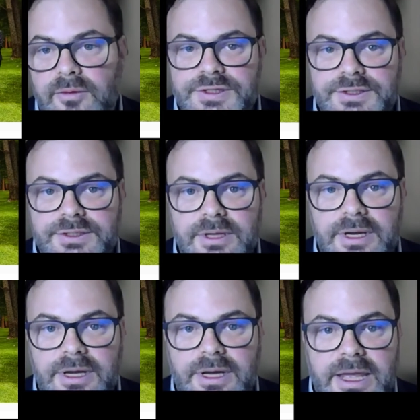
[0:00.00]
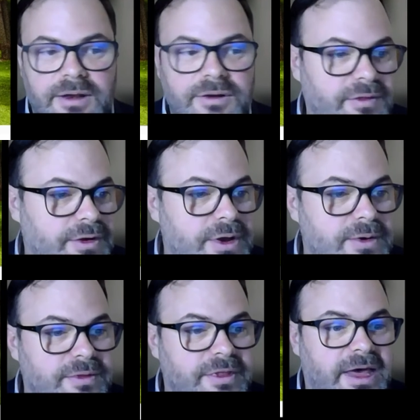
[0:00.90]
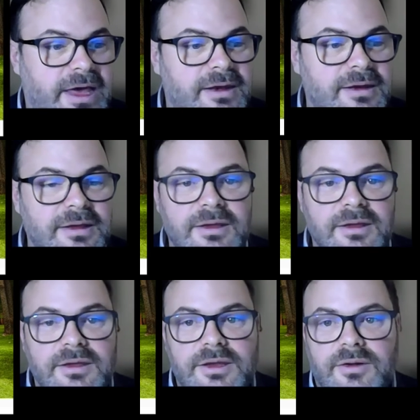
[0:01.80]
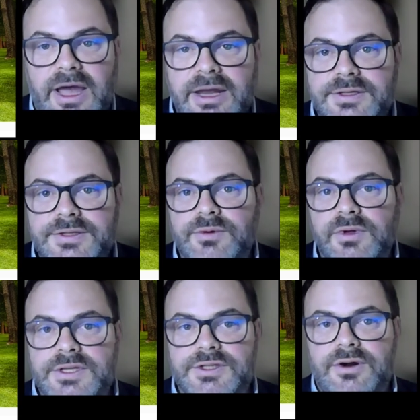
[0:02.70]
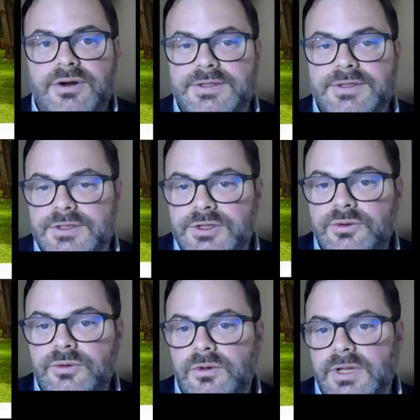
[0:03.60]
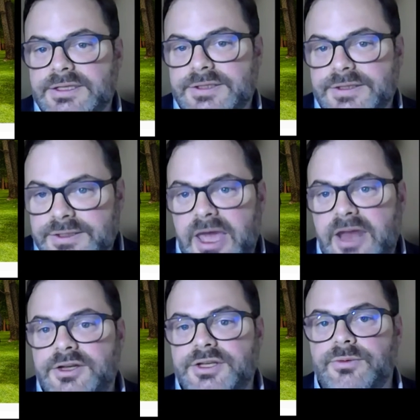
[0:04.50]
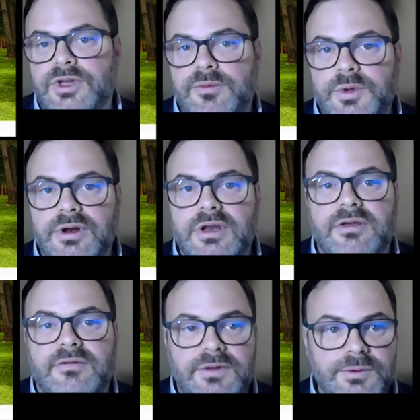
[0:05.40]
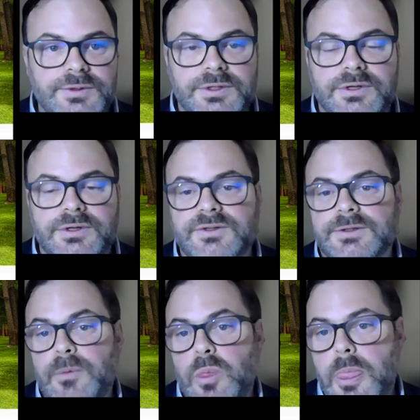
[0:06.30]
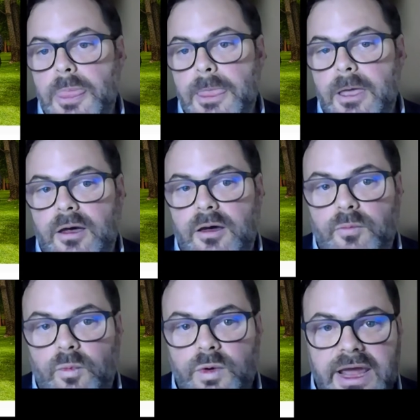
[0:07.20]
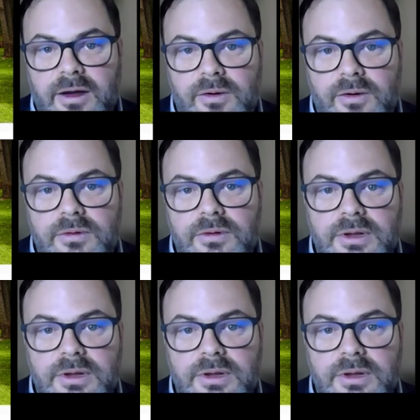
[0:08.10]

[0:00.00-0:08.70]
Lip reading: just end on the note that, IDIS really started as a tool and it's expanded to a community of users. We now